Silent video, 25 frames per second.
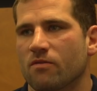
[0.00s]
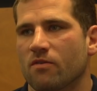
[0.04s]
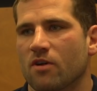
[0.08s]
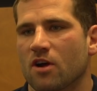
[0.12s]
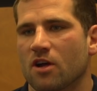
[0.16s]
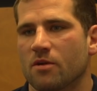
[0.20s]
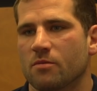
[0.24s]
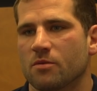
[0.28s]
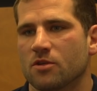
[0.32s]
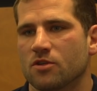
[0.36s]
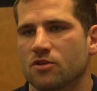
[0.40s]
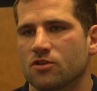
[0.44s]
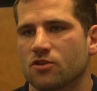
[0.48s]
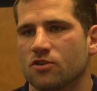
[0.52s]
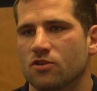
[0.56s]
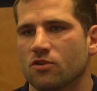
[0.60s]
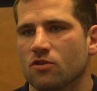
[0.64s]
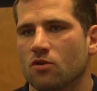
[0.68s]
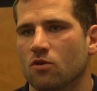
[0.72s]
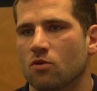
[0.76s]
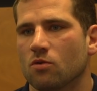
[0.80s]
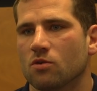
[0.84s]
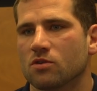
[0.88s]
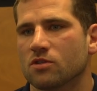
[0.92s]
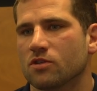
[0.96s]
environments, you
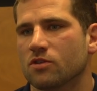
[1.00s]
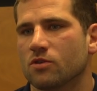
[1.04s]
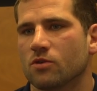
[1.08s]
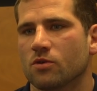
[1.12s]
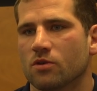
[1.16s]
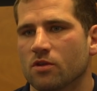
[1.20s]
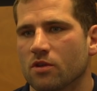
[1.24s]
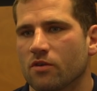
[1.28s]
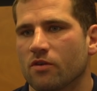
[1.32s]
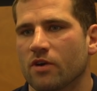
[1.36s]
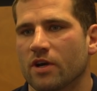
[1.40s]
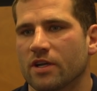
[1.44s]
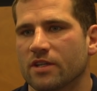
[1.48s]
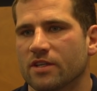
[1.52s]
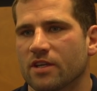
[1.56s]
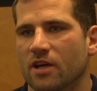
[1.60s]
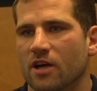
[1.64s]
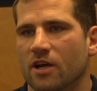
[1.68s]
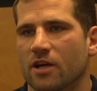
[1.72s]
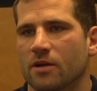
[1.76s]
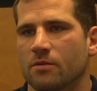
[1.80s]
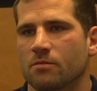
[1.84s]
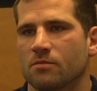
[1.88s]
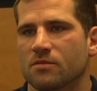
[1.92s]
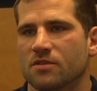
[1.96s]
know what to do at the right
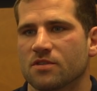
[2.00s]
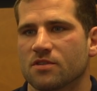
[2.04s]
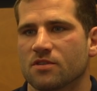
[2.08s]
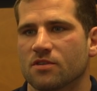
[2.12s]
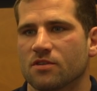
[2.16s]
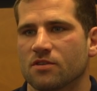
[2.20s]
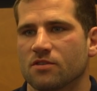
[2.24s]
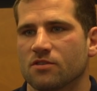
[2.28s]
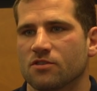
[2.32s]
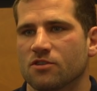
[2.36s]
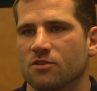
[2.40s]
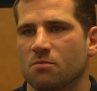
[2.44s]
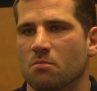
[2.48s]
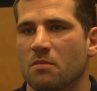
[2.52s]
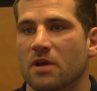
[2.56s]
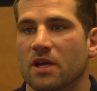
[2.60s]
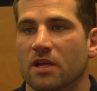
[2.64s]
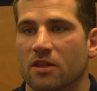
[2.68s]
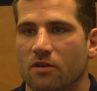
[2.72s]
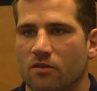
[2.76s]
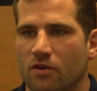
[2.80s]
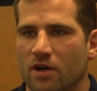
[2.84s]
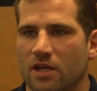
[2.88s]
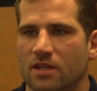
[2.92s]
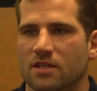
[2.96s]
times to
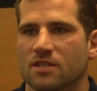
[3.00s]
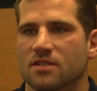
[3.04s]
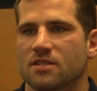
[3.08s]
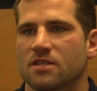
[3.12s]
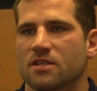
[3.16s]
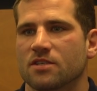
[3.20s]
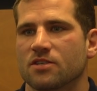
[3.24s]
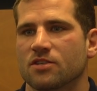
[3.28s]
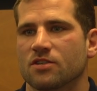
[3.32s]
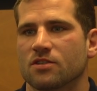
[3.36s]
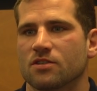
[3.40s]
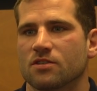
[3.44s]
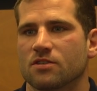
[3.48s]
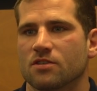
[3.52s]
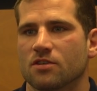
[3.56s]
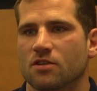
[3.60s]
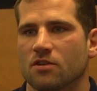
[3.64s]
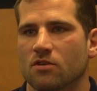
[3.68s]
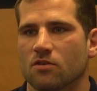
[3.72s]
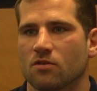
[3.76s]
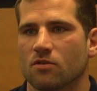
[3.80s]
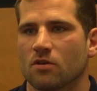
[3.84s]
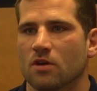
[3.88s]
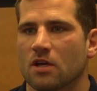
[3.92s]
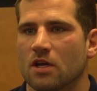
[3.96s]
make the right decisions. You
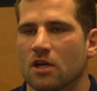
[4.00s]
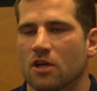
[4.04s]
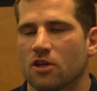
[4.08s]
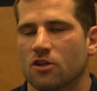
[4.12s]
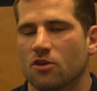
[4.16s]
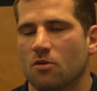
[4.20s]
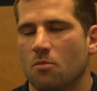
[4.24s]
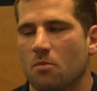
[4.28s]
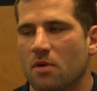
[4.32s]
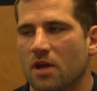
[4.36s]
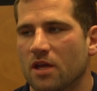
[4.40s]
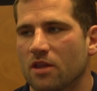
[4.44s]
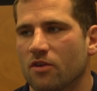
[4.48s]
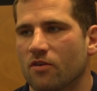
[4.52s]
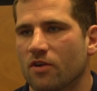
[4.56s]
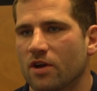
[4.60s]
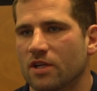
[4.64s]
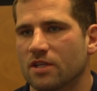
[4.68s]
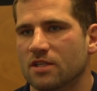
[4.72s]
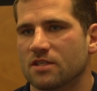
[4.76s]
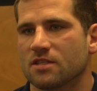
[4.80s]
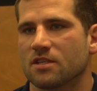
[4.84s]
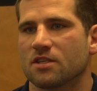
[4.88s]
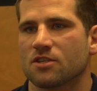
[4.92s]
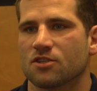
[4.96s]
know, you make the
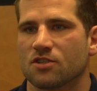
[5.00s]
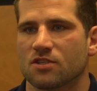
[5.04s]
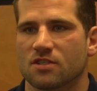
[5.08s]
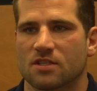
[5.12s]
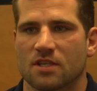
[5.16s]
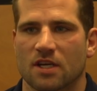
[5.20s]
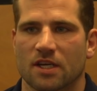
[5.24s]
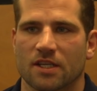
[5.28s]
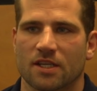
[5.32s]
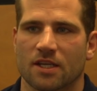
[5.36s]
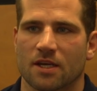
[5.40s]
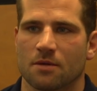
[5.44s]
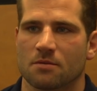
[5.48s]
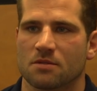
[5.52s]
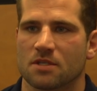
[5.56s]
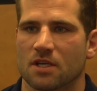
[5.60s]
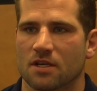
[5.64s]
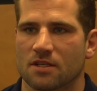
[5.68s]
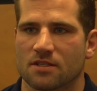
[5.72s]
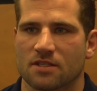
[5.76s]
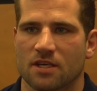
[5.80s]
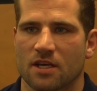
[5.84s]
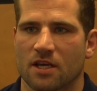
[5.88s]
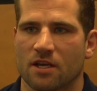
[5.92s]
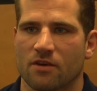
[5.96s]
right decisions 9 times out
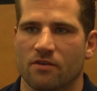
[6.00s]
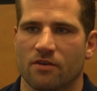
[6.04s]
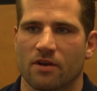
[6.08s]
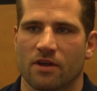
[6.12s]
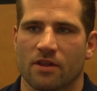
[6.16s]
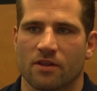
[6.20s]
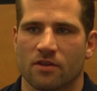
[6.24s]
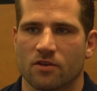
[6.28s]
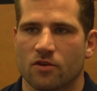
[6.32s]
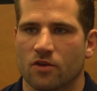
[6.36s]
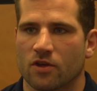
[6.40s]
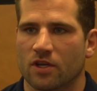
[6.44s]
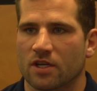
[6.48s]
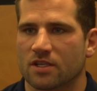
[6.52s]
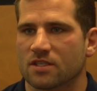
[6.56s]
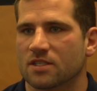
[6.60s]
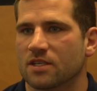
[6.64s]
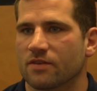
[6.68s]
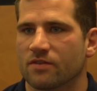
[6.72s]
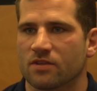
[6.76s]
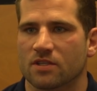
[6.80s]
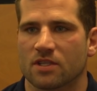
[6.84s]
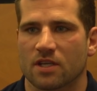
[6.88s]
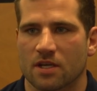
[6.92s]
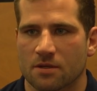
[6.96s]
of 10 rather than doing it
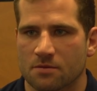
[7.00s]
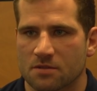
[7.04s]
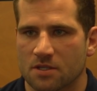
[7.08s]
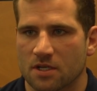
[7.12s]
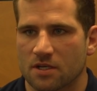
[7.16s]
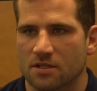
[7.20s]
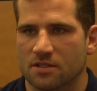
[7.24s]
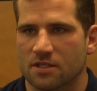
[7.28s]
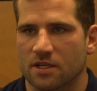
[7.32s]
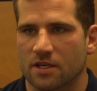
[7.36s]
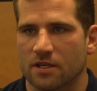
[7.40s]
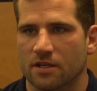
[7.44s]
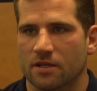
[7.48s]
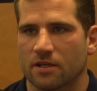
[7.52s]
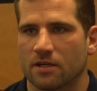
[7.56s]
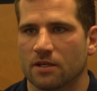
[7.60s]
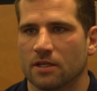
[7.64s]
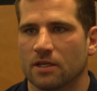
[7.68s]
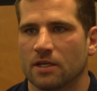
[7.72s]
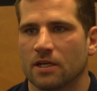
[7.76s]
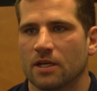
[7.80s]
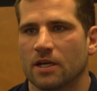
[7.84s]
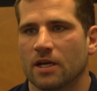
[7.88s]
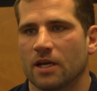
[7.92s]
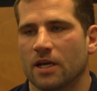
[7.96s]
7 times out of 10.
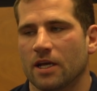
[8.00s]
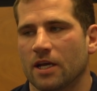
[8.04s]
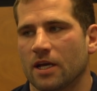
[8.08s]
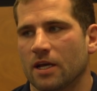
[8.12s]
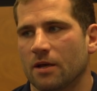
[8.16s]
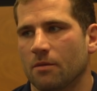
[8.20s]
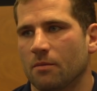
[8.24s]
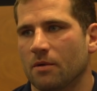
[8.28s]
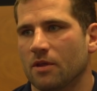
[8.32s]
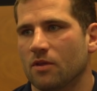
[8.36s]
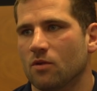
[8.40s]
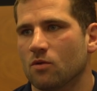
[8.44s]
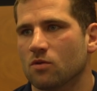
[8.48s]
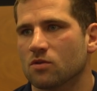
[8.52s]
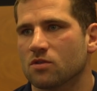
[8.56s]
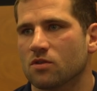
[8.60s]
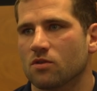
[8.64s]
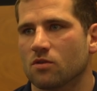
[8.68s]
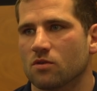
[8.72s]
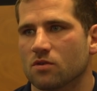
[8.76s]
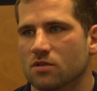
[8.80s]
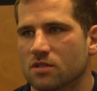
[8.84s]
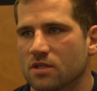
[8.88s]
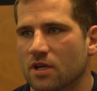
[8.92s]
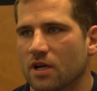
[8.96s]
And those are
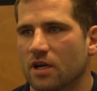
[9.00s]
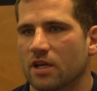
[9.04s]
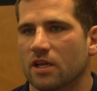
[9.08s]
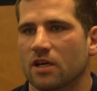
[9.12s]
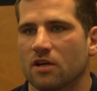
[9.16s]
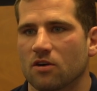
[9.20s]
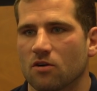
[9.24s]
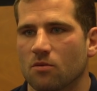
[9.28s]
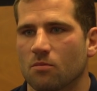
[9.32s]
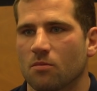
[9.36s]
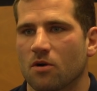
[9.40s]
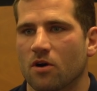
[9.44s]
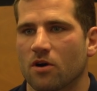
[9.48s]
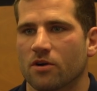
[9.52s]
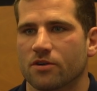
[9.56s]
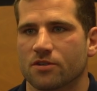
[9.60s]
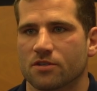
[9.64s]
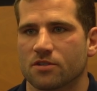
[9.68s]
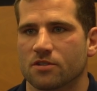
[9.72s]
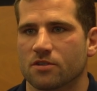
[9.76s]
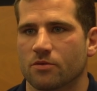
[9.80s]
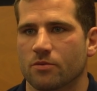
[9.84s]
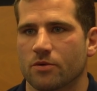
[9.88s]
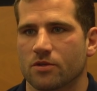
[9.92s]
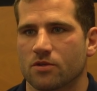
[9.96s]
those tiny little
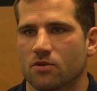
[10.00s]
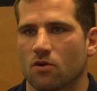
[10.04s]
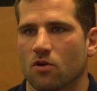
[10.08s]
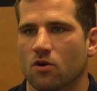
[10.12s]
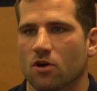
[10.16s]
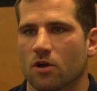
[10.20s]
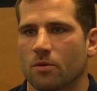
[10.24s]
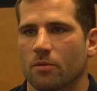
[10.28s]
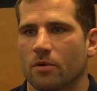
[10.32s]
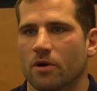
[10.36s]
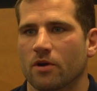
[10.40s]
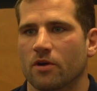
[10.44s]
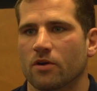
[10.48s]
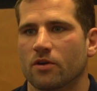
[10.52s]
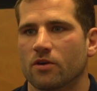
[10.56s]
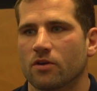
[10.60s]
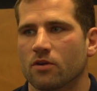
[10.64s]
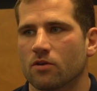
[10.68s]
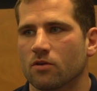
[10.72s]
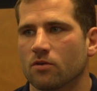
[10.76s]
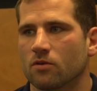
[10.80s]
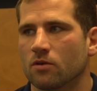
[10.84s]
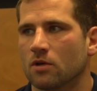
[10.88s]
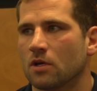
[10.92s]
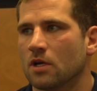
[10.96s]
margins that we talk about, you
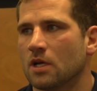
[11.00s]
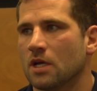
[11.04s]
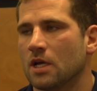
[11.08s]
know.